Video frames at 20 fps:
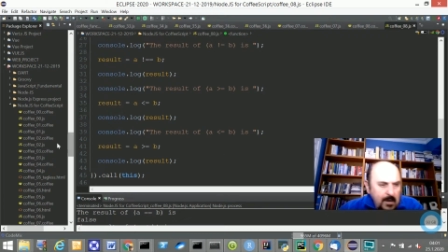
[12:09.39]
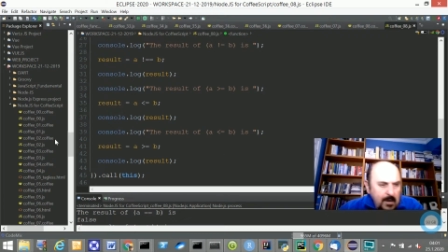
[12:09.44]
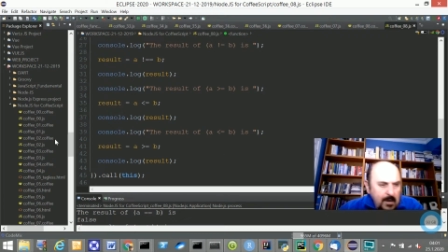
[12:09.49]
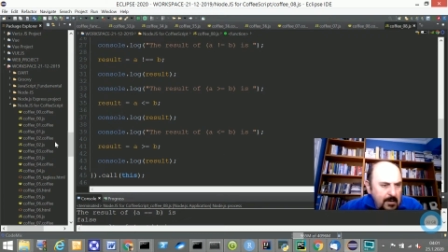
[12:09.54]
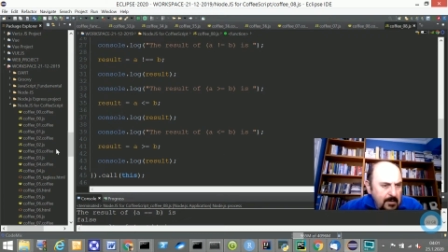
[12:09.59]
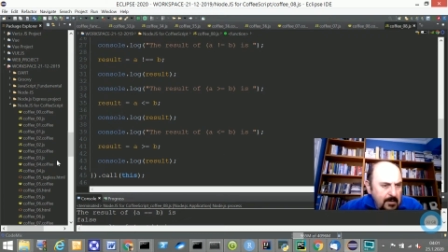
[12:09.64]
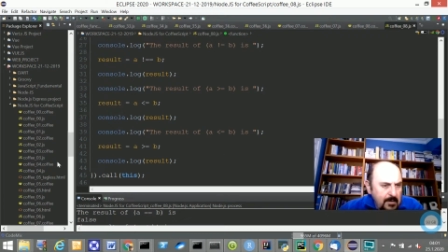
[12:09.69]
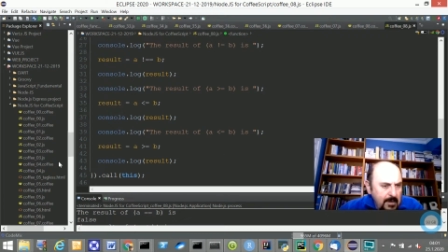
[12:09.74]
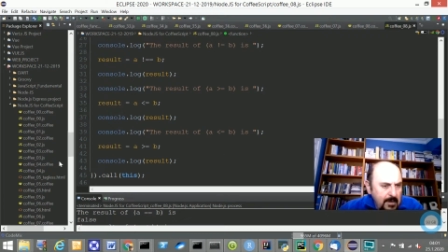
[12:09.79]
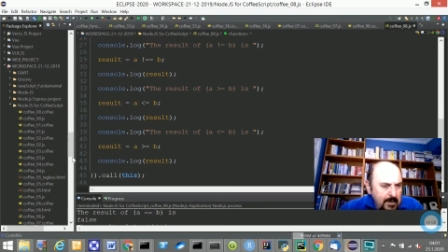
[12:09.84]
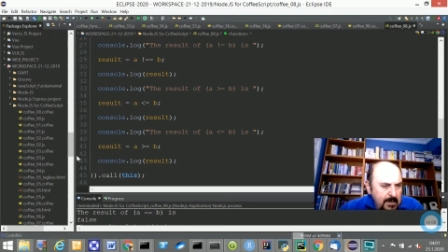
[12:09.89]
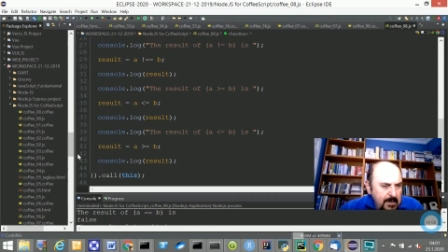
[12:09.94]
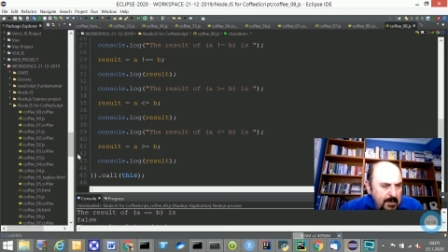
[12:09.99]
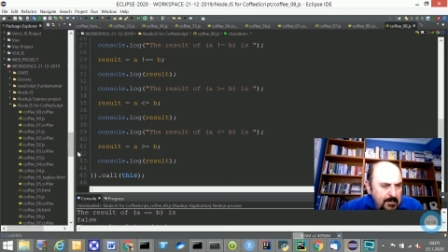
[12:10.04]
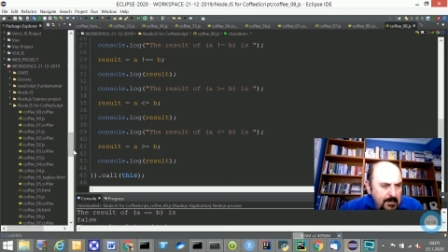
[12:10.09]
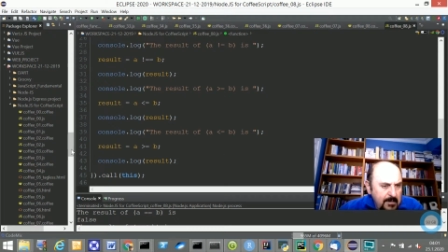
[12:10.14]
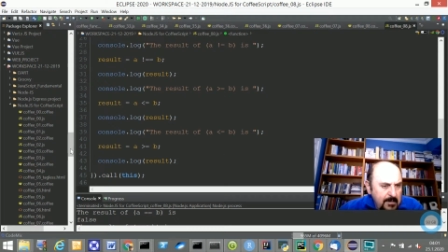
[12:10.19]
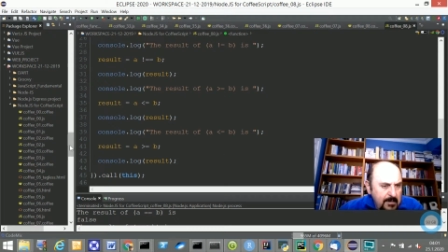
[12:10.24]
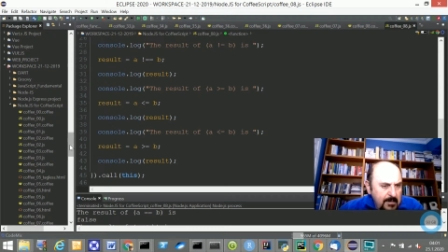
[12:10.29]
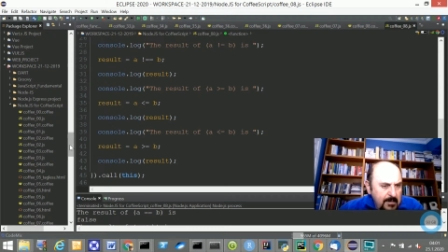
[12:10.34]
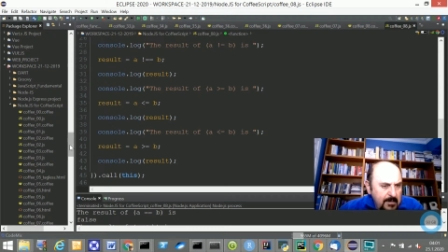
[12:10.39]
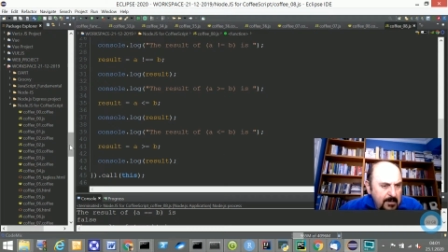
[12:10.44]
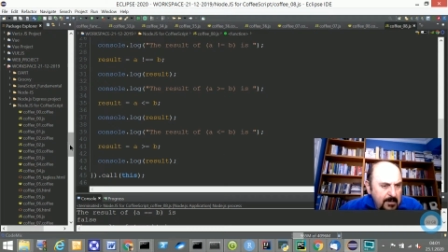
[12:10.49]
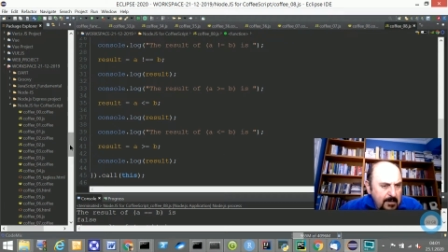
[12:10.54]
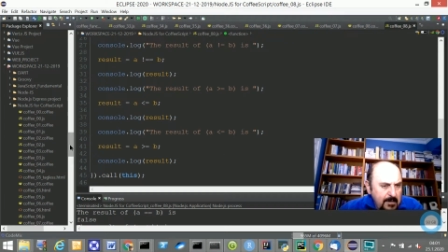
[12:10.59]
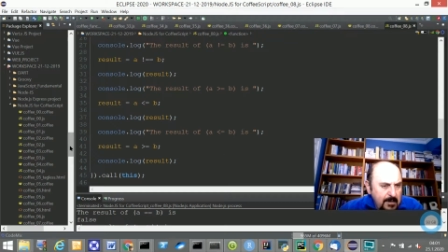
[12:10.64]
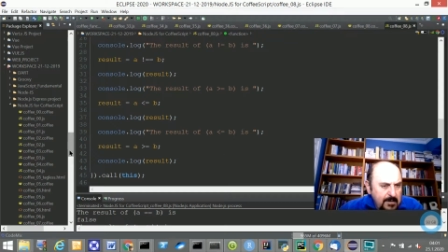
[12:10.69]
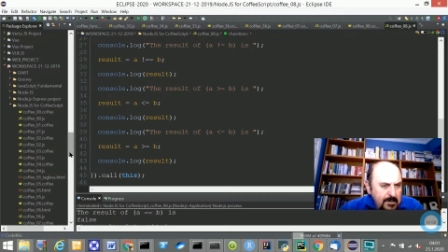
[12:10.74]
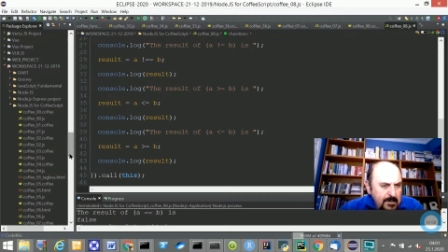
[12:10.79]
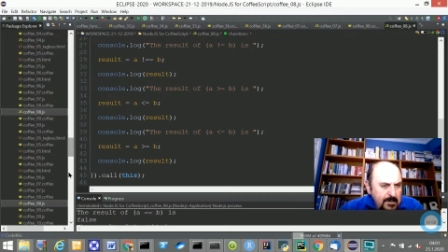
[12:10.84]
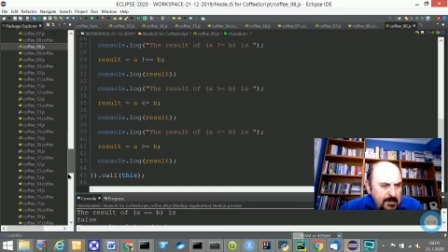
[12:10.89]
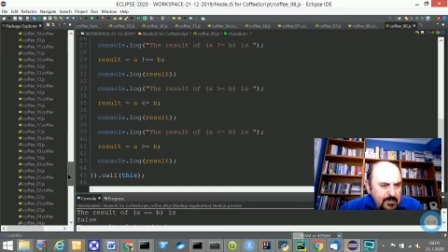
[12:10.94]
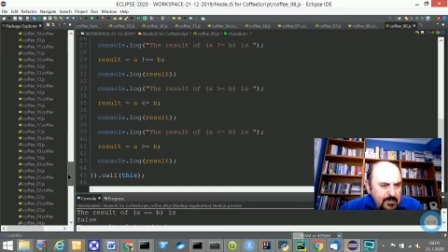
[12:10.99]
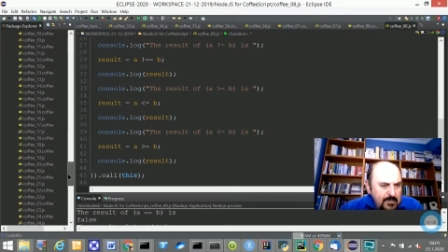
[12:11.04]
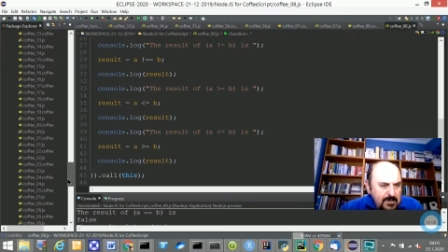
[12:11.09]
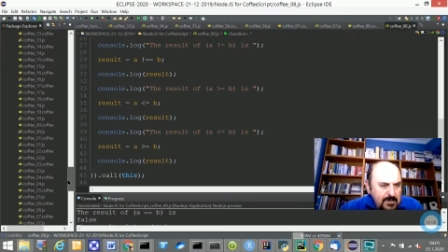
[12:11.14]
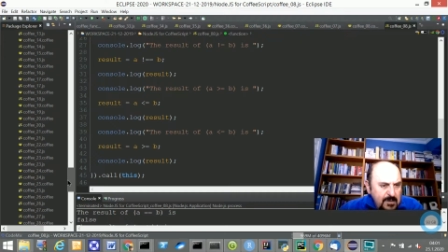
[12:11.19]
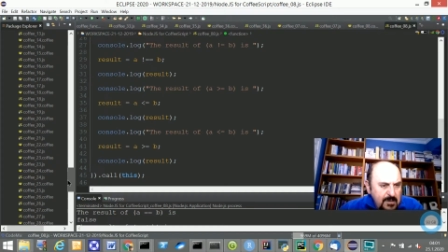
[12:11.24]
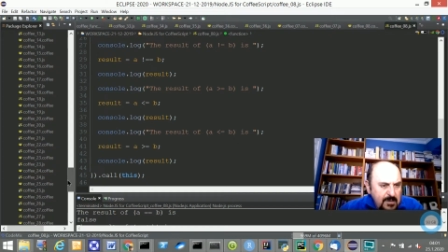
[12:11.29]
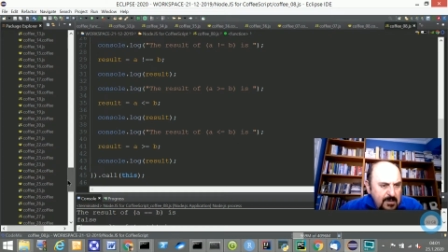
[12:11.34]
And this was
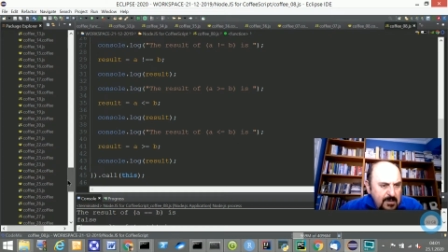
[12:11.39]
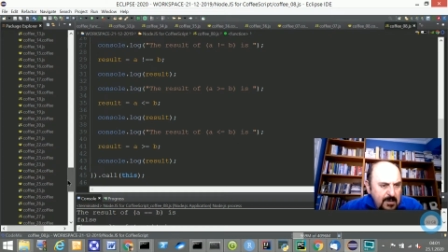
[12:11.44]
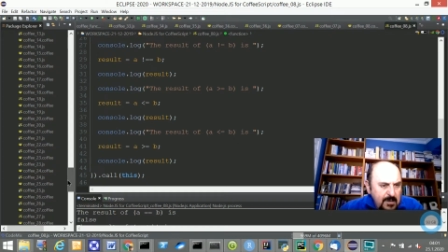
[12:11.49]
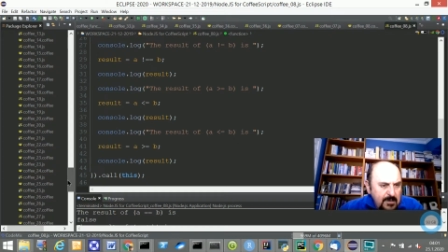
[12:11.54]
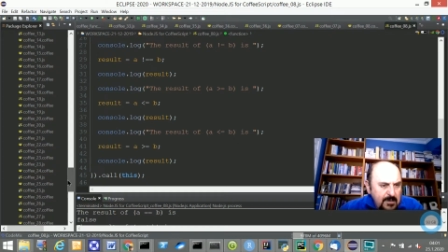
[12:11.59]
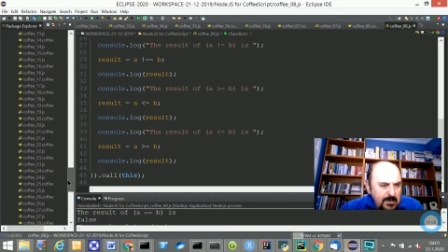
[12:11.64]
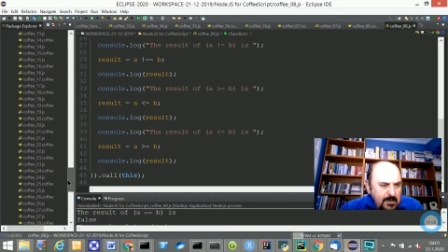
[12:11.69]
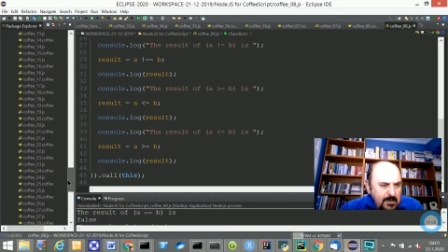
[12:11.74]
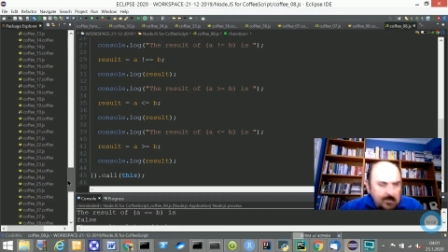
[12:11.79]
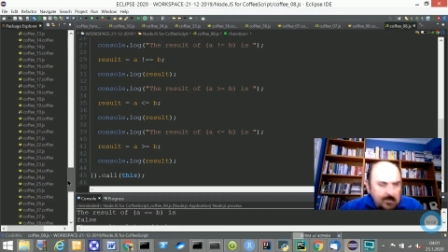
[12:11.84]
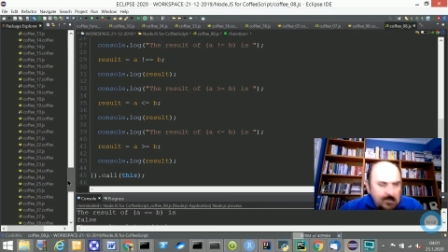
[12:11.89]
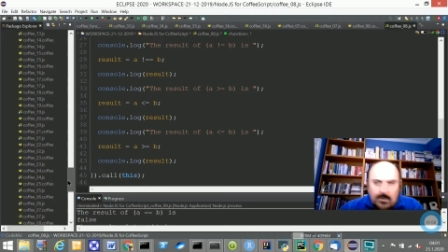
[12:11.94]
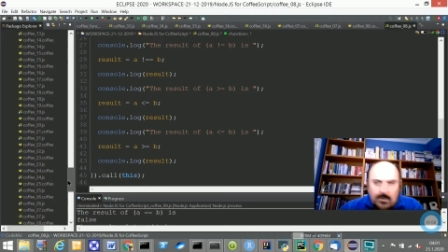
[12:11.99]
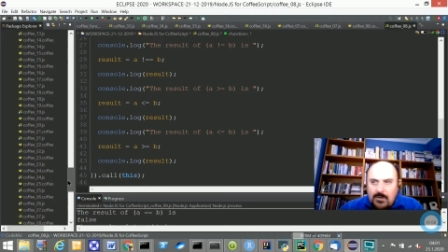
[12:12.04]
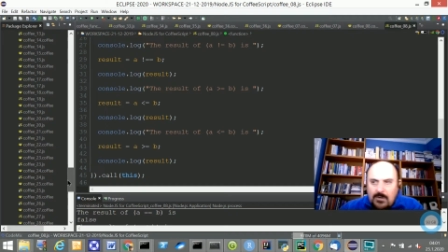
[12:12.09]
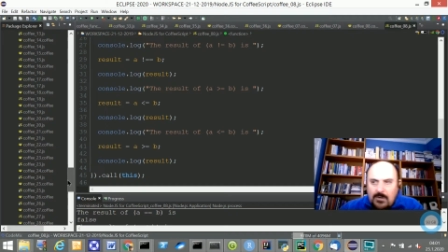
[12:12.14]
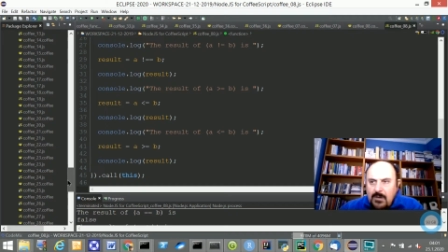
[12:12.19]
the number